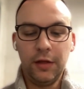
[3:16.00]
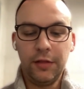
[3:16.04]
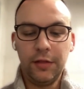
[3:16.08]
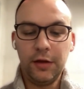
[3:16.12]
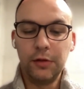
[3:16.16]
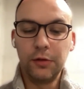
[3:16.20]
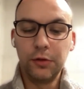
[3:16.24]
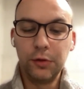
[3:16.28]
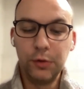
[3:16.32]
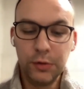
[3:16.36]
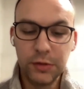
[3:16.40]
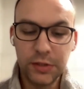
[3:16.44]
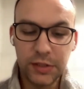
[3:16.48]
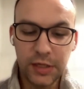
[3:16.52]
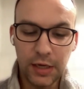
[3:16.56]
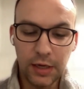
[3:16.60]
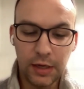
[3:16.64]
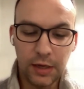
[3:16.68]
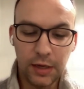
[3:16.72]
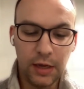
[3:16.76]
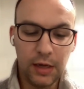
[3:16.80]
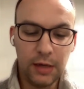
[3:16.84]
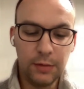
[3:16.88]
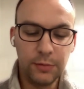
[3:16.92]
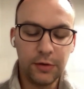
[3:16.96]
They lose
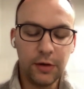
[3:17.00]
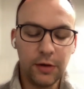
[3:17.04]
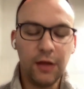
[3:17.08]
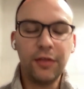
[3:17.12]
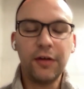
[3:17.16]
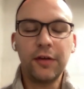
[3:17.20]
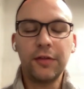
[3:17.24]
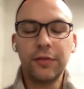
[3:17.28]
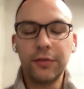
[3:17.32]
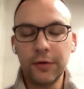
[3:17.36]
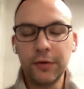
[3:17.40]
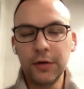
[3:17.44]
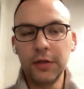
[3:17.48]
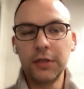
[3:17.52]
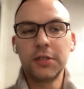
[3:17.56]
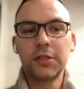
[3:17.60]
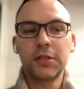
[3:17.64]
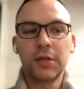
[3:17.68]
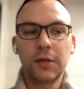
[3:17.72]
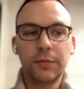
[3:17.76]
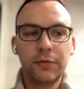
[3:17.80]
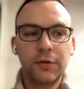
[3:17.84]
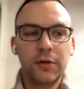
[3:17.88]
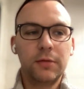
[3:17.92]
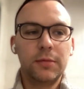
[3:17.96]
that game. So I think there
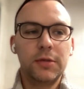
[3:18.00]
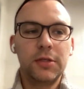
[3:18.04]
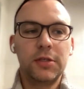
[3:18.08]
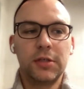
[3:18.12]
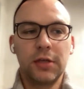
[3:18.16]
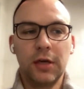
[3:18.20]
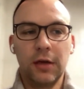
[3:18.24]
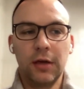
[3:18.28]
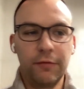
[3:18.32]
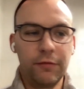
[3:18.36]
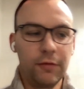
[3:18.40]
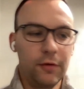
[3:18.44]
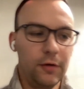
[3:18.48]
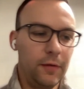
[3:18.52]
is something to be said